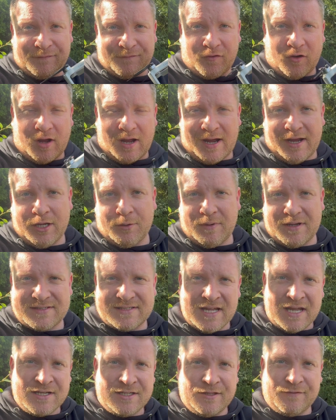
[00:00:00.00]
for
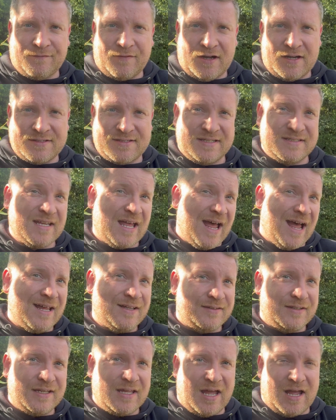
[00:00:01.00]
iOS devices
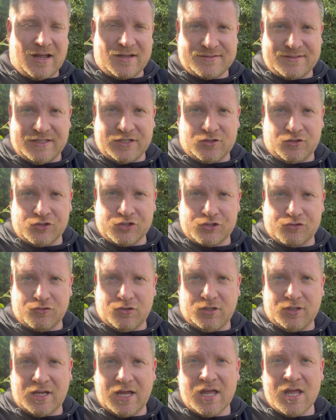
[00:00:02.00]
and the RC
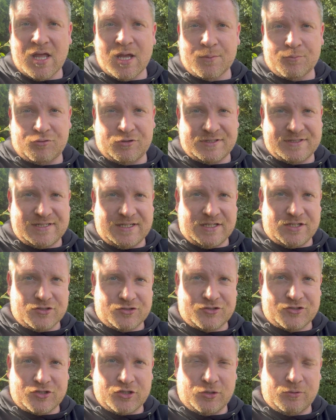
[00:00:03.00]
controller pretty
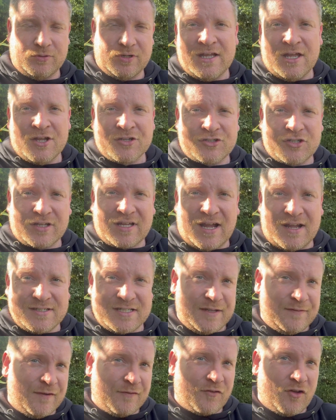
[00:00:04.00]
soon. So guys,
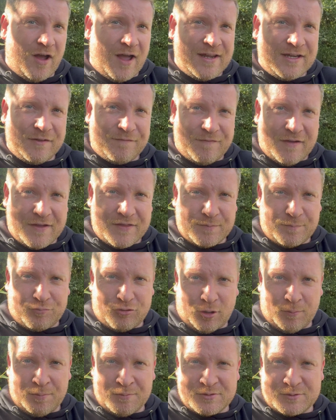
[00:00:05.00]
if you've got any further
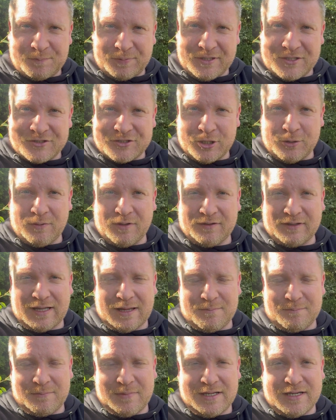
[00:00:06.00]
problems, please do
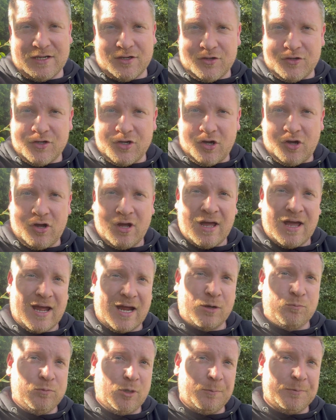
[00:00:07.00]
let me know.
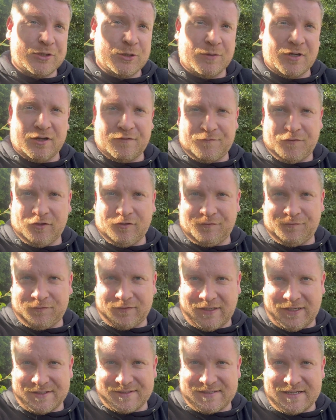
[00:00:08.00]
I will be doing a full
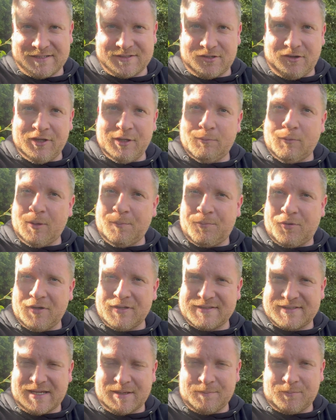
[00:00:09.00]
flight test on the
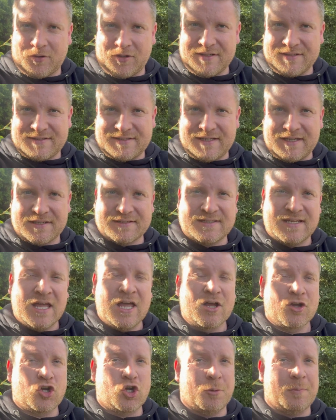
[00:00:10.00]

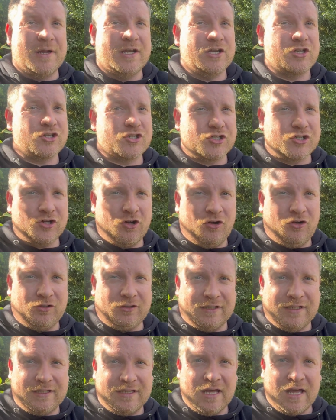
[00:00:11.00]
1.10.6 coming
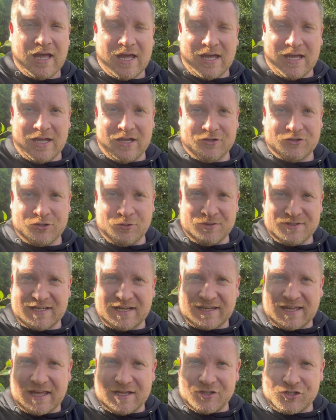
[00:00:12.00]
shortly, as soon as
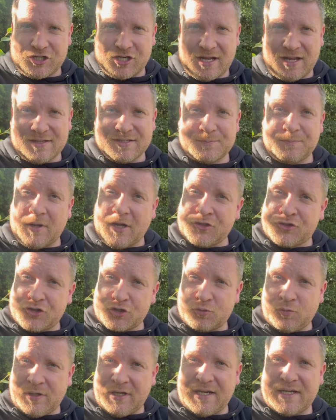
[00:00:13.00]
I get chance, but I
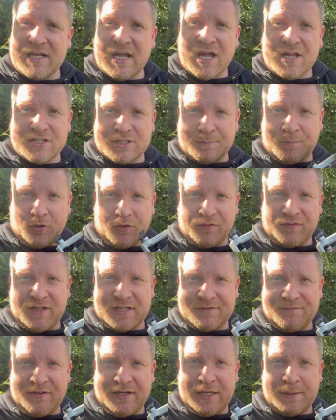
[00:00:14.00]
just wanted to put
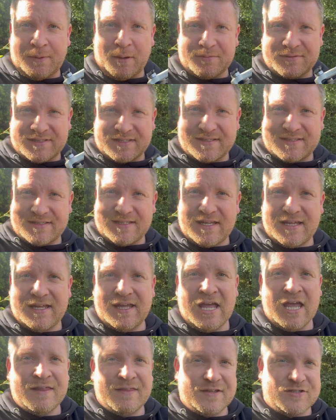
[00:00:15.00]
this video up to say
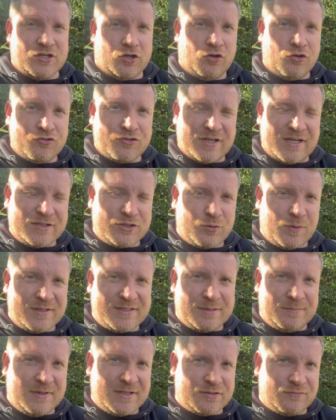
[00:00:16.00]
this
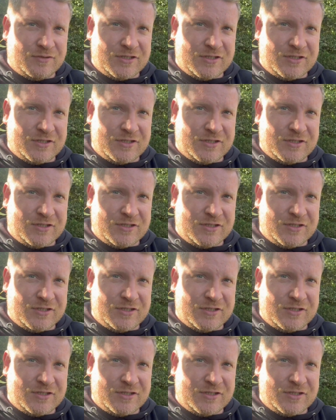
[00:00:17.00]
120 meter